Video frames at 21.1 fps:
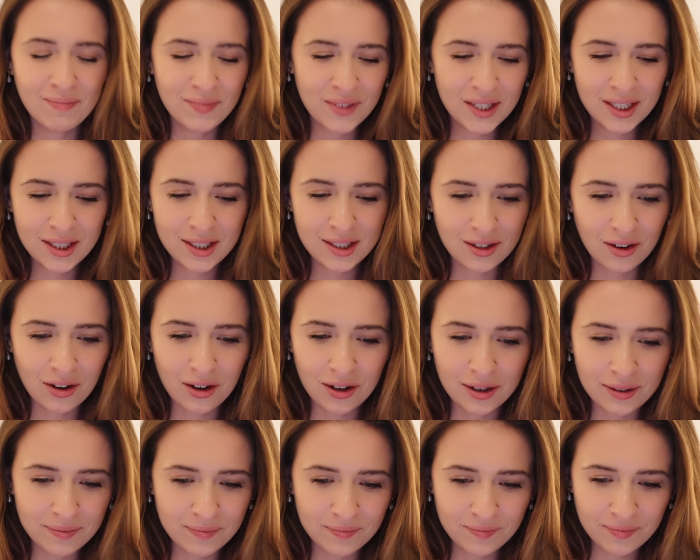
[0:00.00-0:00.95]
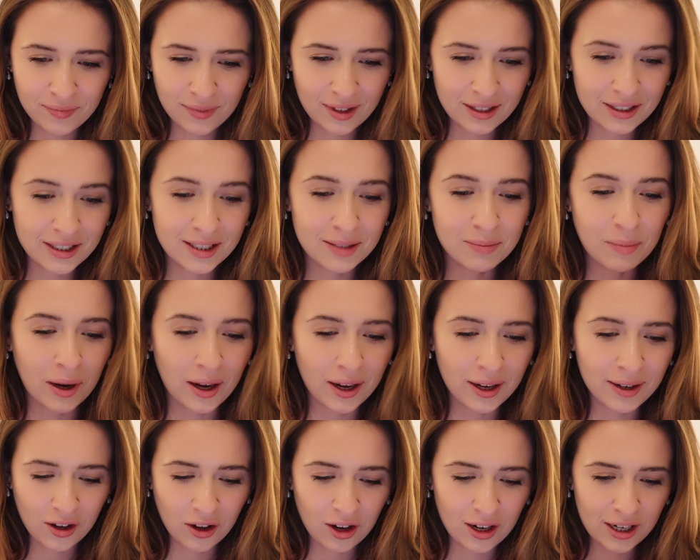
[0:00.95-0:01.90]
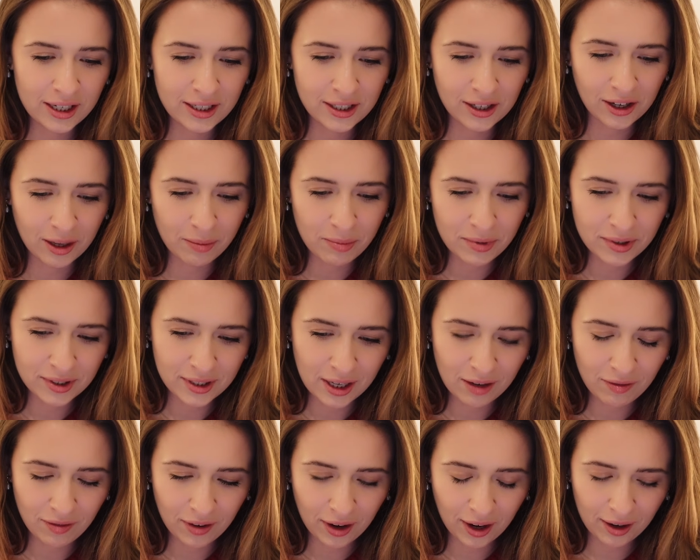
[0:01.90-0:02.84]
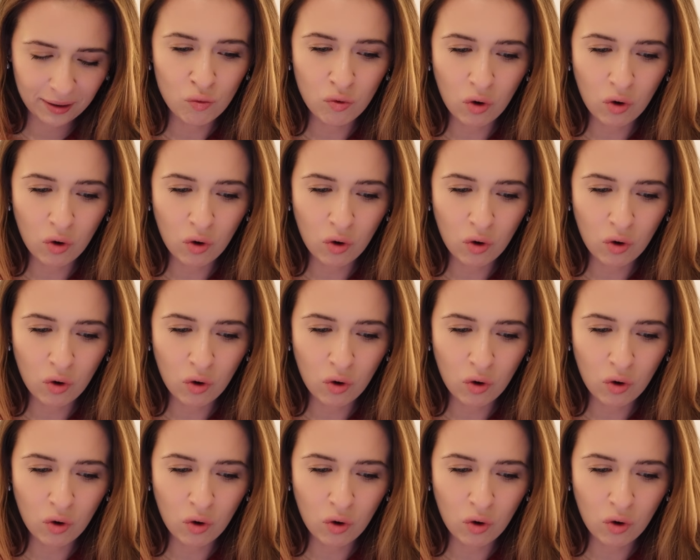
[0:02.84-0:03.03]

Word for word: This is our This is my girly time this evening.